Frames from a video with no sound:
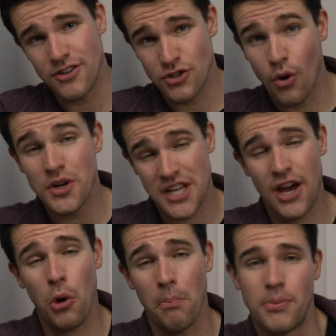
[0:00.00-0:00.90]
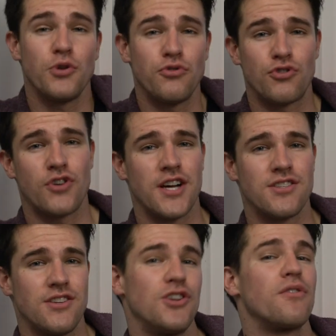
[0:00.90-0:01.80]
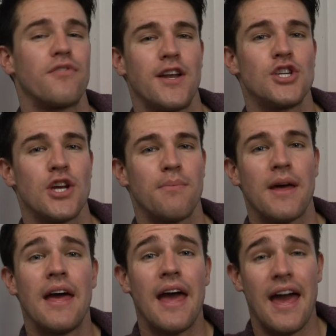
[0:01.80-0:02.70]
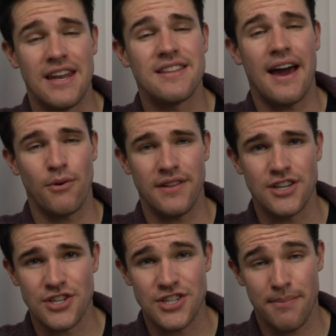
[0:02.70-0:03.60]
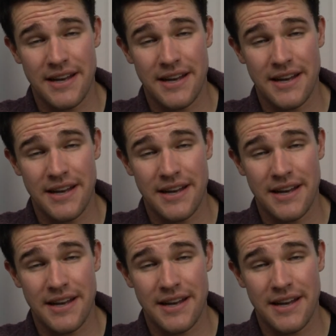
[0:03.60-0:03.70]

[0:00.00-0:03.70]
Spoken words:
is going to help build trust in your friendship and in that relationship.